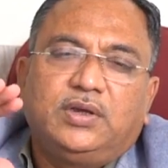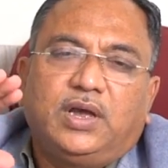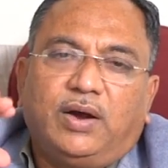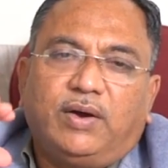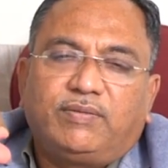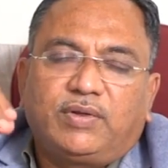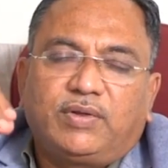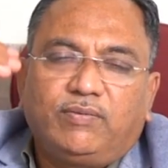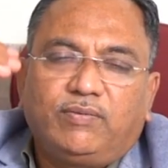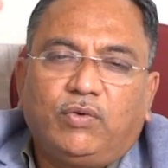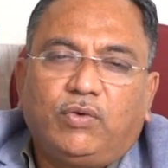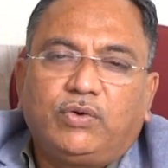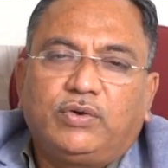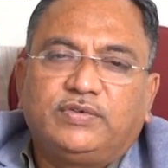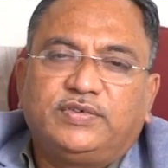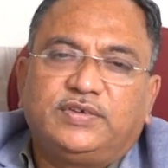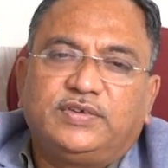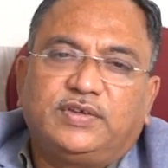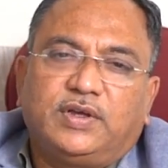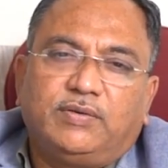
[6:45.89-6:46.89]
after 4 to
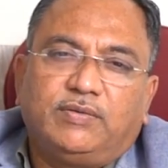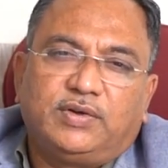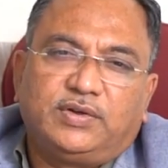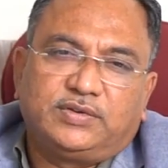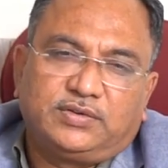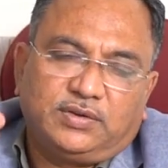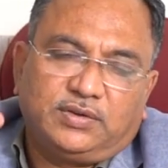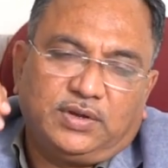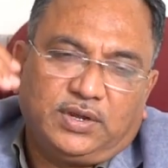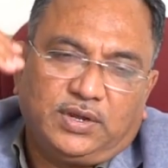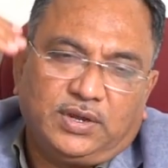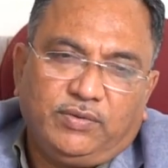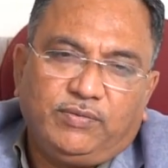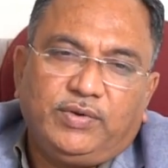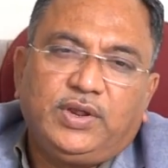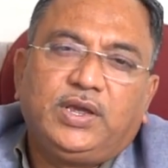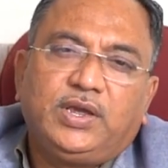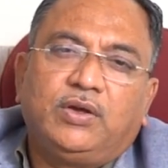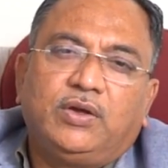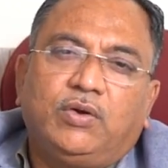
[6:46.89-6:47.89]
6 hours,
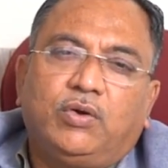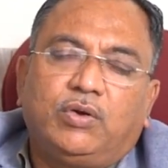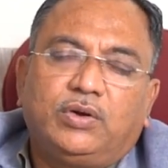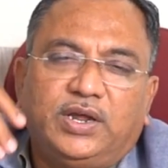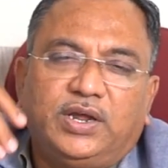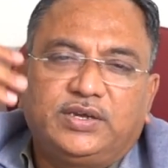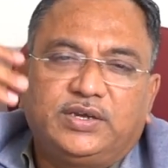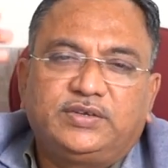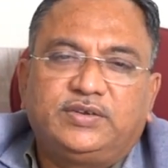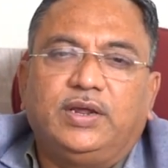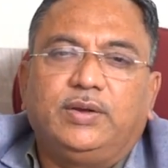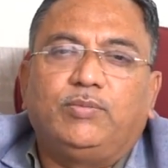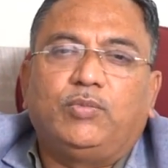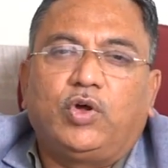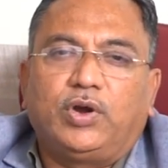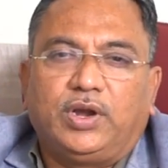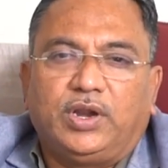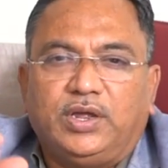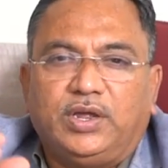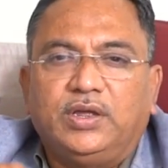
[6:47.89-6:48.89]
evening or next day
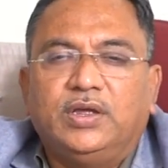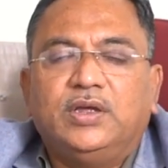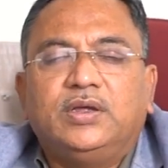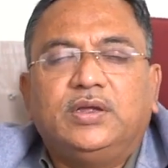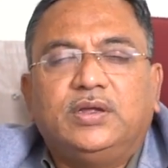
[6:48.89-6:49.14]
morning,